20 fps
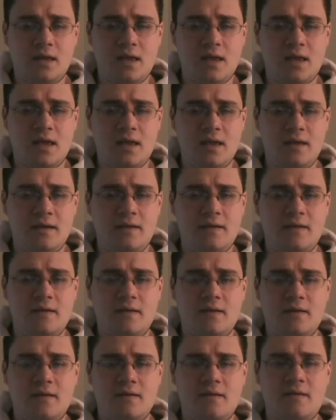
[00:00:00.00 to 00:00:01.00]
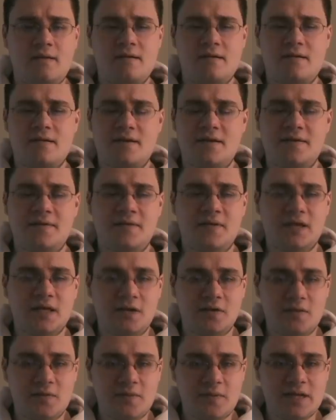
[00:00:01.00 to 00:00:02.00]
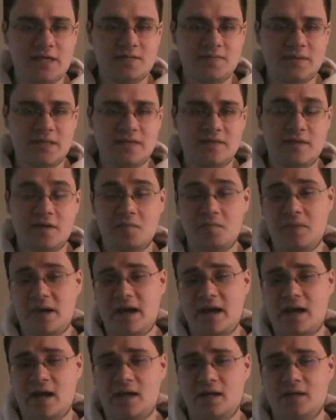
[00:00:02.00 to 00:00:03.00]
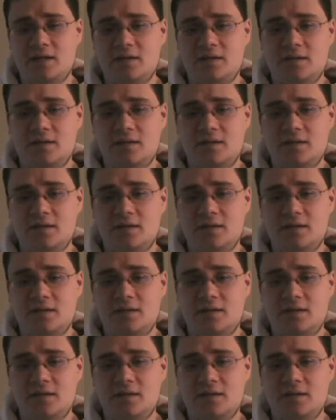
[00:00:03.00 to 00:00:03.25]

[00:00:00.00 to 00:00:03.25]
And, you know, it makes me think back